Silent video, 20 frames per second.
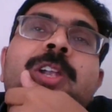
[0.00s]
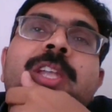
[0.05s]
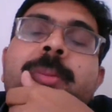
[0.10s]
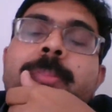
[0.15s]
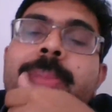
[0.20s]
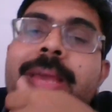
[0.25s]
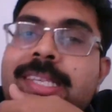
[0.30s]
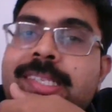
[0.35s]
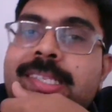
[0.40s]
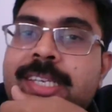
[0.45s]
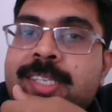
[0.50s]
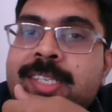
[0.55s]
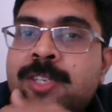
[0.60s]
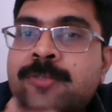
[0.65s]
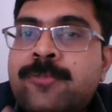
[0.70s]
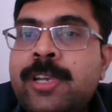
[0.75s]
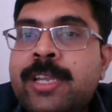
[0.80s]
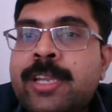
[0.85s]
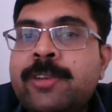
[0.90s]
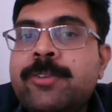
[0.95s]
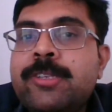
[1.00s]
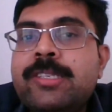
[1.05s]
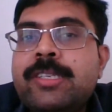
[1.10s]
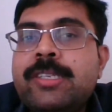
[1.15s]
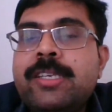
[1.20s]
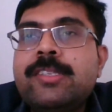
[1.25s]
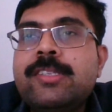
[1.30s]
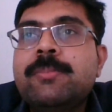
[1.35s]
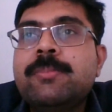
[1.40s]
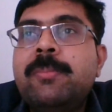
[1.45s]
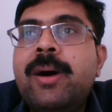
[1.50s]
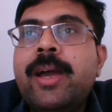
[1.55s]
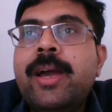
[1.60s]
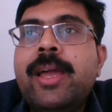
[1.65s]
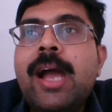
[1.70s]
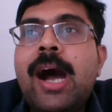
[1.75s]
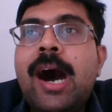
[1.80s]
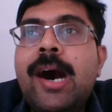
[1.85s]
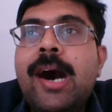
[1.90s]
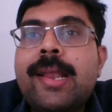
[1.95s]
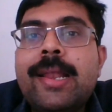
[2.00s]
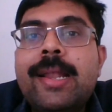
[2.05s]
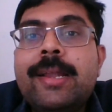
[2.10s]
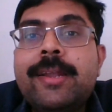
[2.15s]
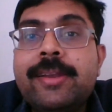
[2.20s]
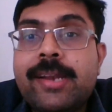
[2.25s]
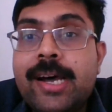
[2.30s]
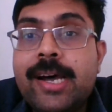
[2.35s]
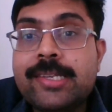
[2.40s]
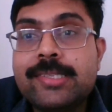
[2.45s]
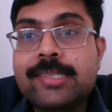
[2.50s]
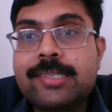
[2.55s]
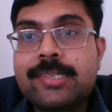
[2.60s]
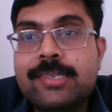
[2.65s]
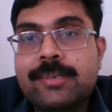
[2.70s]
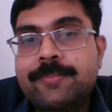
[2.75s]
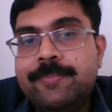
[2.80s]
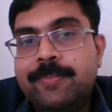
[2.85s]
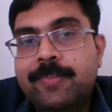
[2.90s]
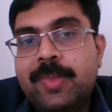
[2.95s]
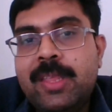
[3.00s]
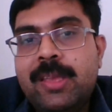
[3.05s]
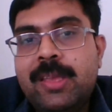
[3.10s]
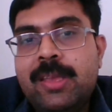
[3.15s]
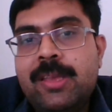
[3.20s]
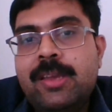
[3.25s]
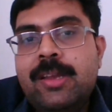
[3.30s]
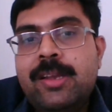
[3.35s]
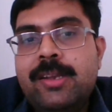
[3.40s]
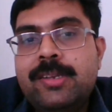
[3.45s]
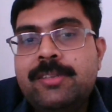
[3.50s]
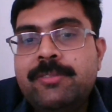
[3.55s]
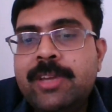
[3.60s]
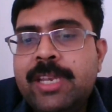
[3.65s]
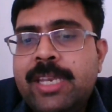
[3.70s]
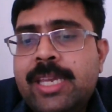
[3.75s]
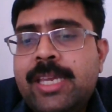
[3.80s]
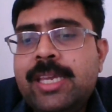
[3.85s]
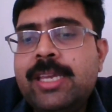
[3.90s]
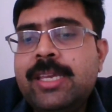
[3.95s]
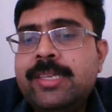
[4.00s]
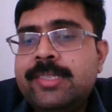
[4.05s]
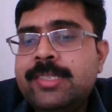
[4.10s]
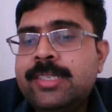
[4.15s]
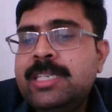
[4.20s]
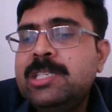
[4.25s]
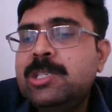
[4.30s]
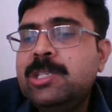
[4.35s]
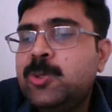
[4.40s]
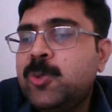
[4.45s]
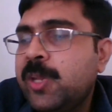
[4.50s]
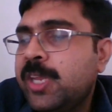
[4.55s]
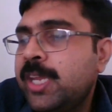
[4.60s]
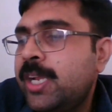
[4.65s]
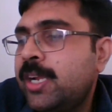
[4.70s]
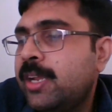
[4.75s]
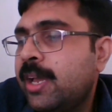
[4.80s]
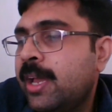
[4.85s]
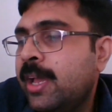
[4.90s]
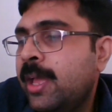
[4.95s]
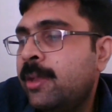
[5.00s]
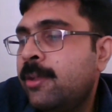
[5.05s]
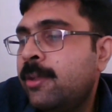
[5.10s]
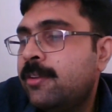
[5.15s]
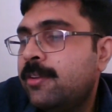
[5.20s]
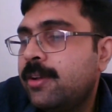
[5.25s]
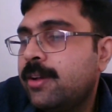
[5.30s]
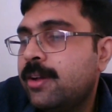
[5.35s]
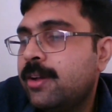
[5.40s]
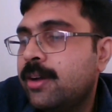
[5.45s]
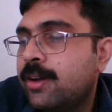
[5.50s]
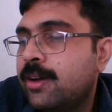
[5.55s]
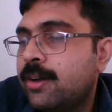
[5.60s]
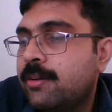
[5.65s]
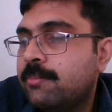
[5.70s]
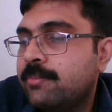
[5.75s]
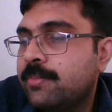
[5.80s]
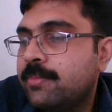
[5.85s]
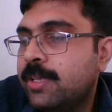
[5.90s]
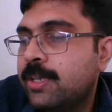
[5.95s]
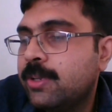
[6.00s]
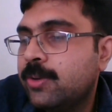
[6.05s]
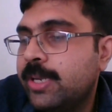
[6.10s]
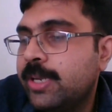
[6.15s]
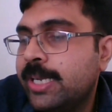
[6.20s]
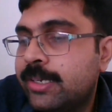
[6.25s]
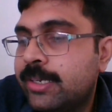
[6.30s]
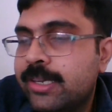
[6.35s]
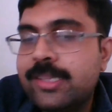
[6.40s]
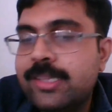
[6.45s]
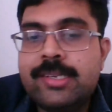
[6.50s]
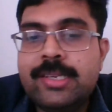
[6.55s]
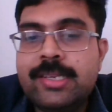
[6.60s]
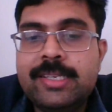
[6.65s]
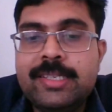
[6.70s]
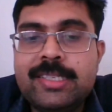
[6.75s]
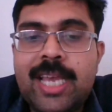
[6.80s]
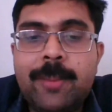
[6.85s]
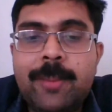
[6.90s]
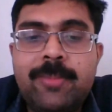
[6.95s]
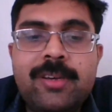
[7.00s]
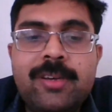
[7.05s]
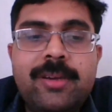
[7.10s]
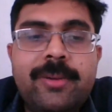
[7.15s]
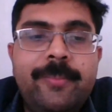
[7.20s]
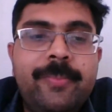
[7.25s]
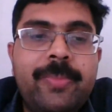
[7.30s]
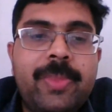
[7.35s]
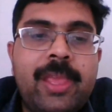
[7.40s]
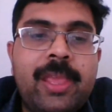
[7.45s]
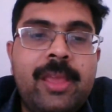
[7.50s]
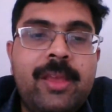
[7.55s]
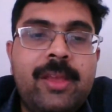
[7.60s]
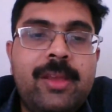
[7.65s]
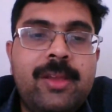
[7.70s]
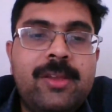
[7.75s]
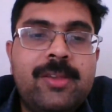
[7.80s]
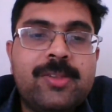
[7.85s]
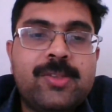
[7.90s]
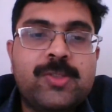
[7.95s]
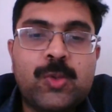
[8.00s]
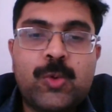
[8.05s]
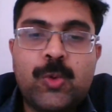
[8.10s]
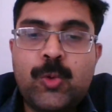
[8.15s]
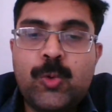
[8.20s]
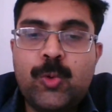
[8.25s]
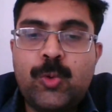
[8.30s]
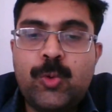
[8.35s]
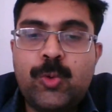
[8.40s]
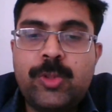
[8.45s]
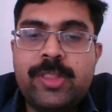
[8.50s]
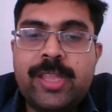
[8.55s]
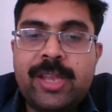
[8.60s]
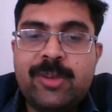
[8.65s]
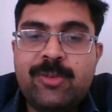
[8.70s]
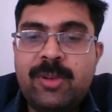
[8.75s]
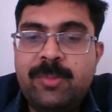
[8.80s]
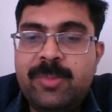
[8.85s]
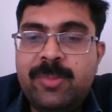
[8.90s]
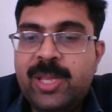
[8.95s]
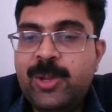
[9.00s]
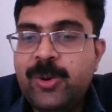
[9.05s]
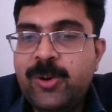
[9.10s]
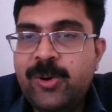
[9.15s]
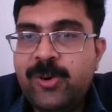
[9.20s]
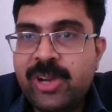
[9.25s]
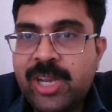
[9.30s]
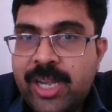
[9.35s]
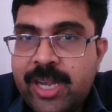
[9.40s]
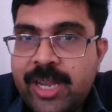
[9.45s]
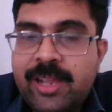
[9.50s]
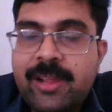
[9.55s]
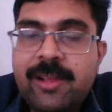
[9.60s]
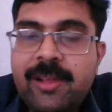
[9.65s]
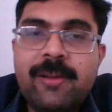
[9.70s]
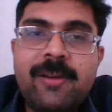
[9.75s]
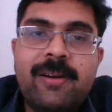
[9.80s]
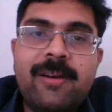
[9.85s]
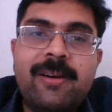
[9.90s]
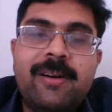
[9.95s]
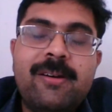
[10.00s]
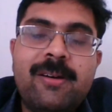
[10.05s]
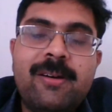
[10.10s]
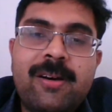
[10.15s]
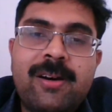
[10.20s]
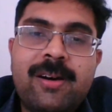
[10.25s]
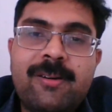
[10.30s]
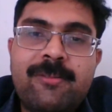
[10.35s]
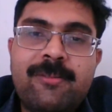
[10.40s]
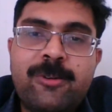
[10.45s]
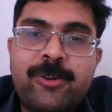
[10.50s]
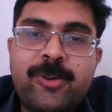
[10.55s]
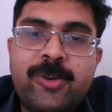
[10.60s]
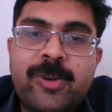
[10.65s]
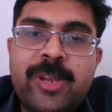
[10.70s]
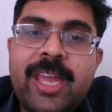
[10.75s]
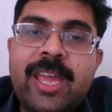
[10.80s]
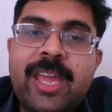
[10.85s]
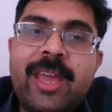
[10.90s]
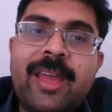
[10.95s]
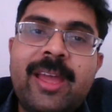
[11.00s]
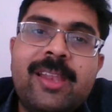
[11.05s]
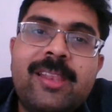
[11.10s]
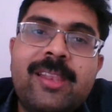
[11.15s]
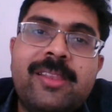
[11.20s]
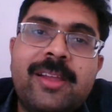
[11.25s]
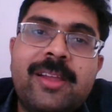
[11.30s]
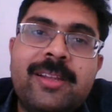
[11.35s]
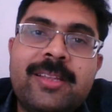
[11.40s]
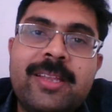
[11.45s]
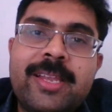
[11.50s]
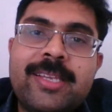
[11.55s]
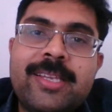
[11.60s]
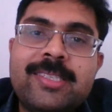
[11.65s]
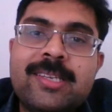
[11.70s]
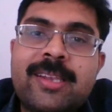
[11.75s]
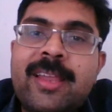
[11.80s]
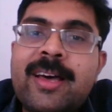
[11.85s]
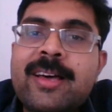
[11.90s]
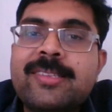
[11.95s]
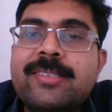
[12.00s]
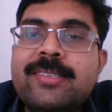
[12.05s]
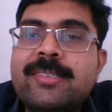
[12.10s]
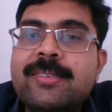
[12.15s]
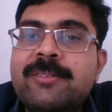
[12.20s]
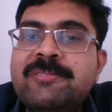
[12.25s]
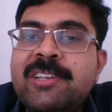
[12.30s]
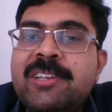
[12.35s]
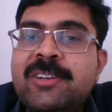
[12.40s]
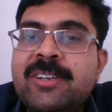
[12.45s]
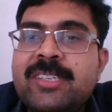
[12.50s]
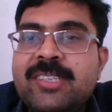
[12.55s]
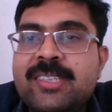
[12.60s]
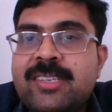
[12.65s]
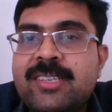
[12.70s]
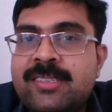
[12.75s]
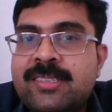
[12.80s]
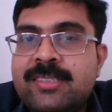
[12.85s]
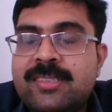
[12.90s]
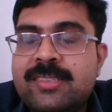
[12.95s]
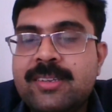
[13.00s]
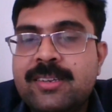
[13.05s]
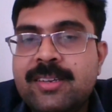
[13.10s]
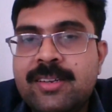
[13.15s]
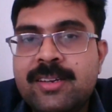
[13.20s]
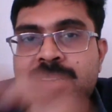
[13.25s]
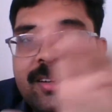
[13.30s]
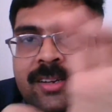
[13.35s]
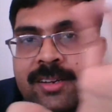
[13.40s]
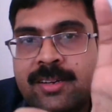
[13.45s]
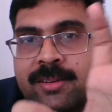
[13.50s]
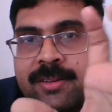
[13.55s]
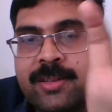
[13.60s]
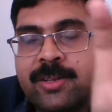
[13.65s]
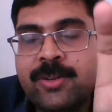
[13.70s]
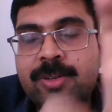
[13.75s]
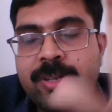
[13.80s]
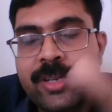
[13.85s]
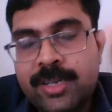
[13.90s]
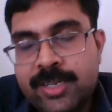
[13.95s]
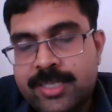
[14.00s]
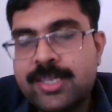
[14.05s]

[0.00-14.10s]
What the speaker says: The Basics of Linguistics by R.L. Trask. It's a very easy to read and interesting chapter. So that will be your reading for today. And in the next class, we'll discuss, it is